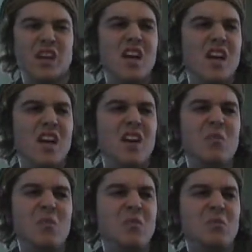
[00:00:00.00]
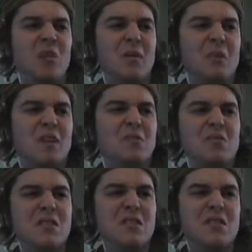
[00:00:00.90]
well, I'm not
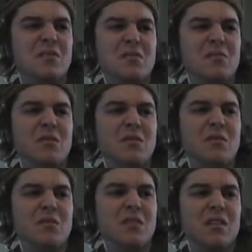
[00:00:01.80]
doing this if you don't